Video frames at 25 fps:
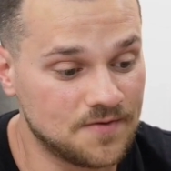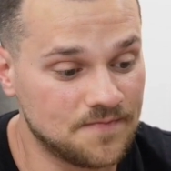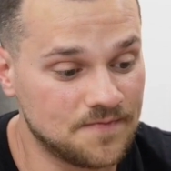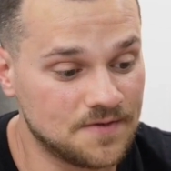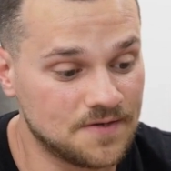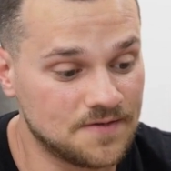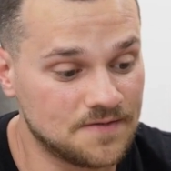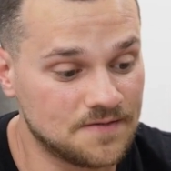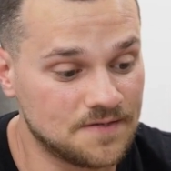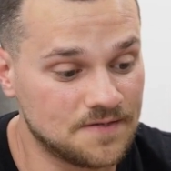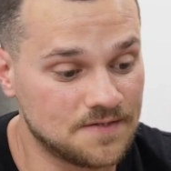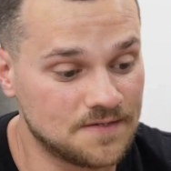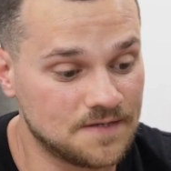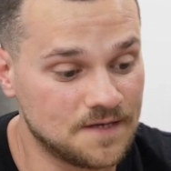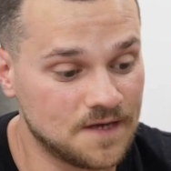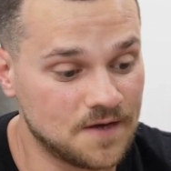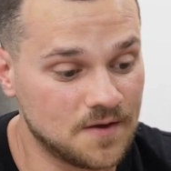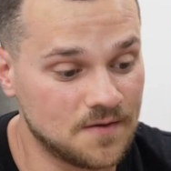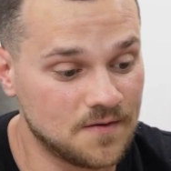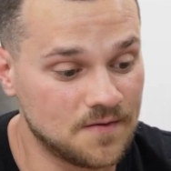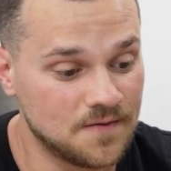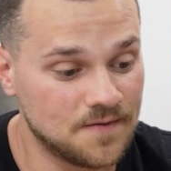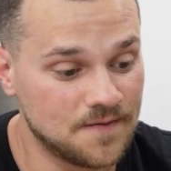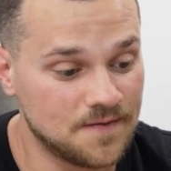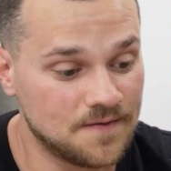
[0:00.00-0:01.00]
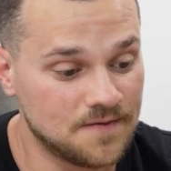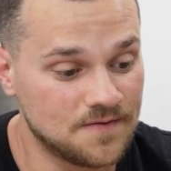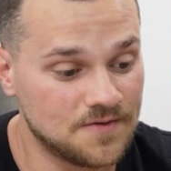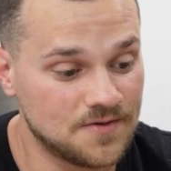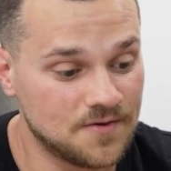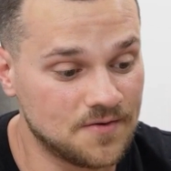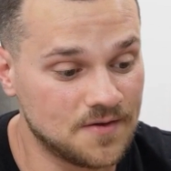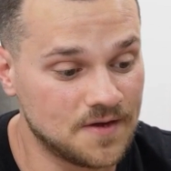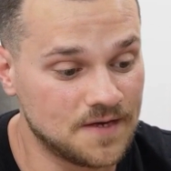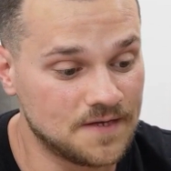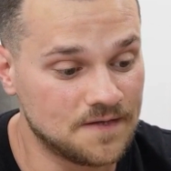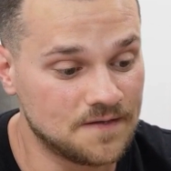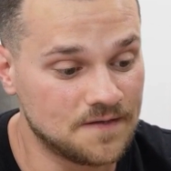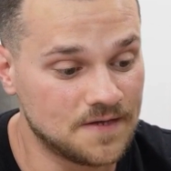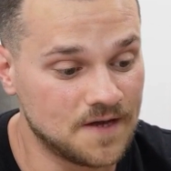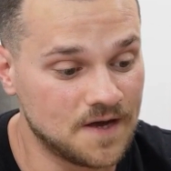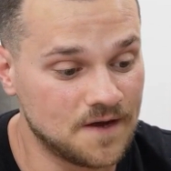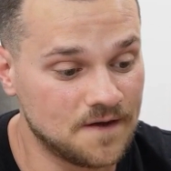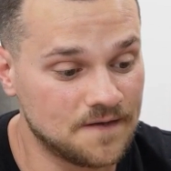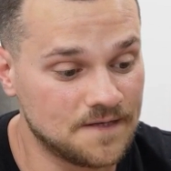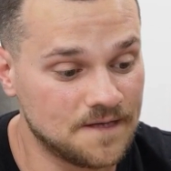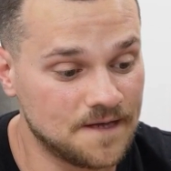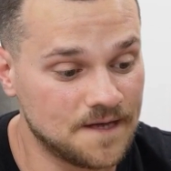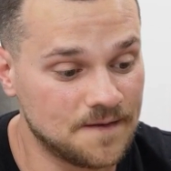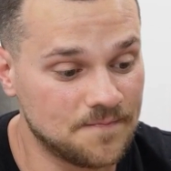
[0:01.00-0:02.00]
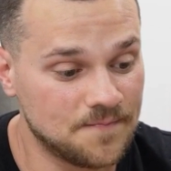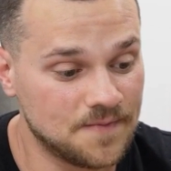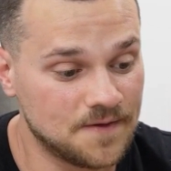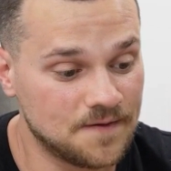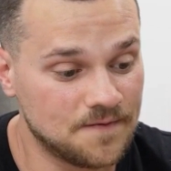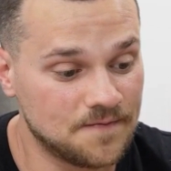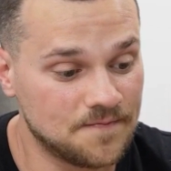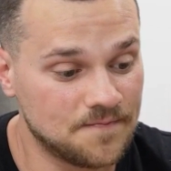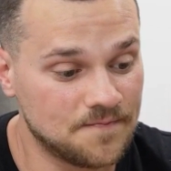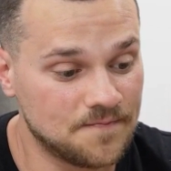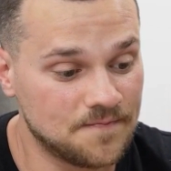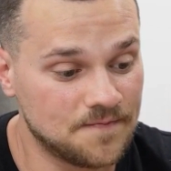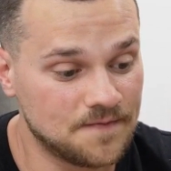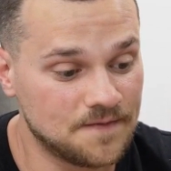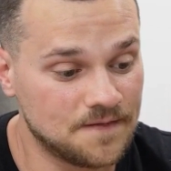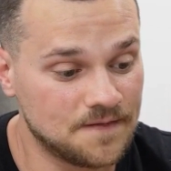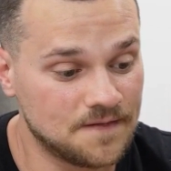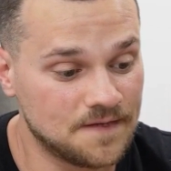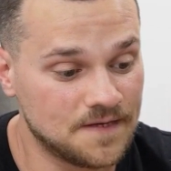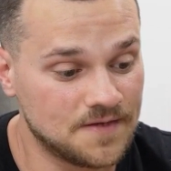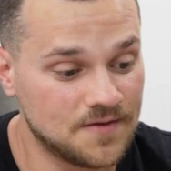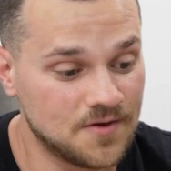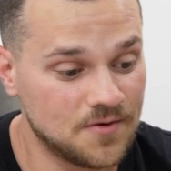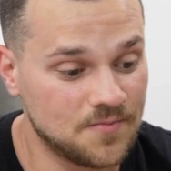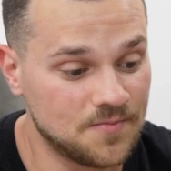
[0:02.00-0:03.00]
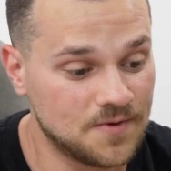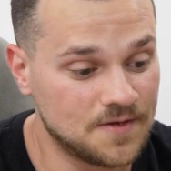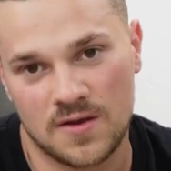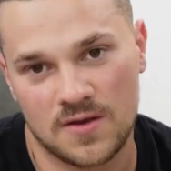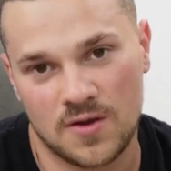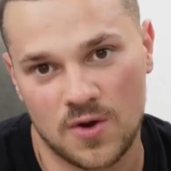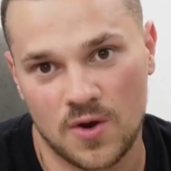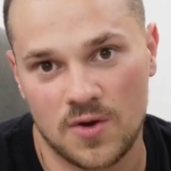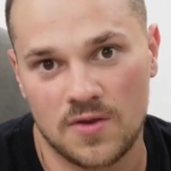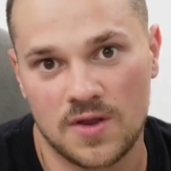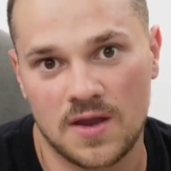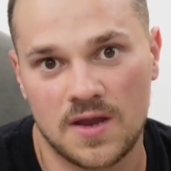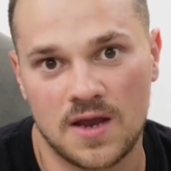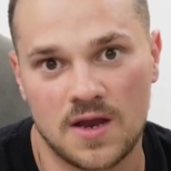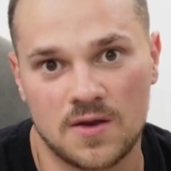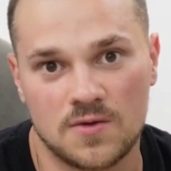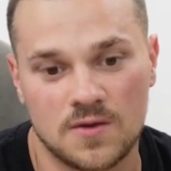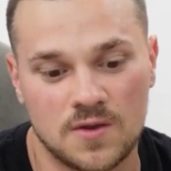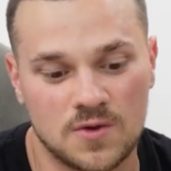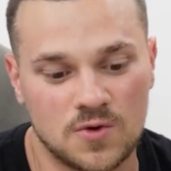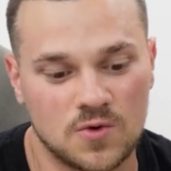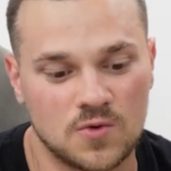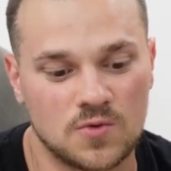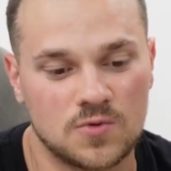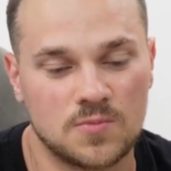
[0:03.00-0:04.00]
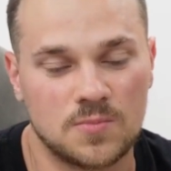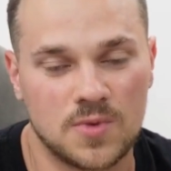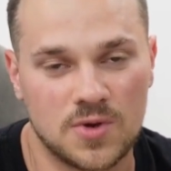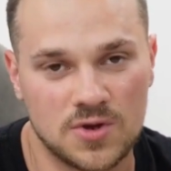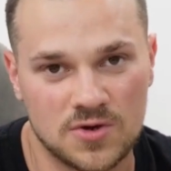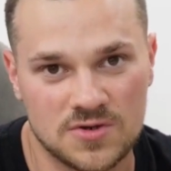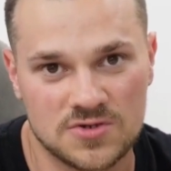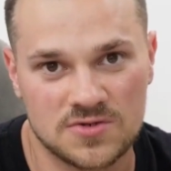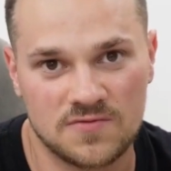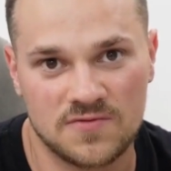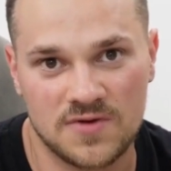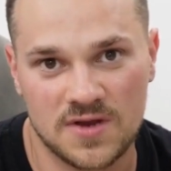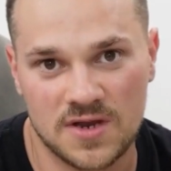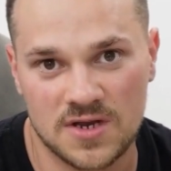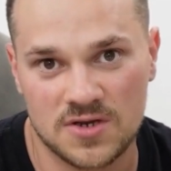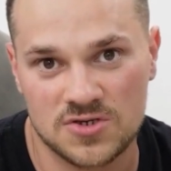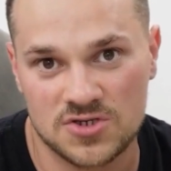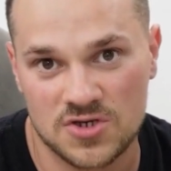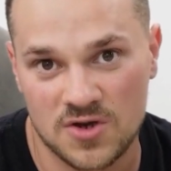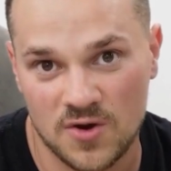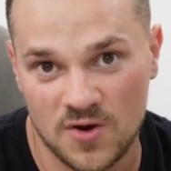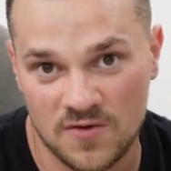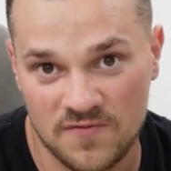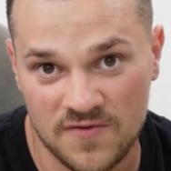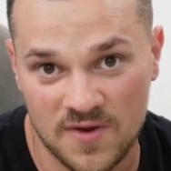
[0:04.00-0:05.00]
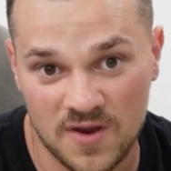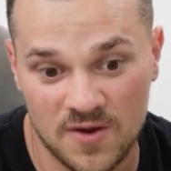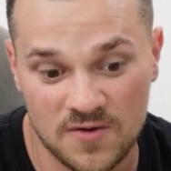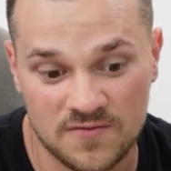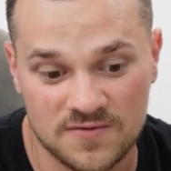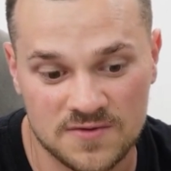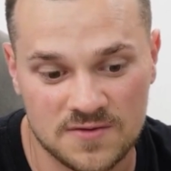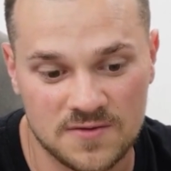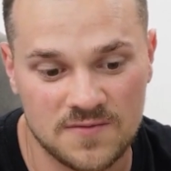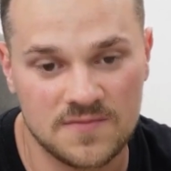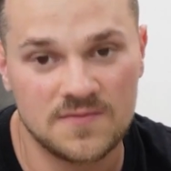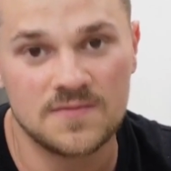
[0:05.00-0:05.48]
fix this now so that it can't happen. It has already logged an error code because of the EGR valve.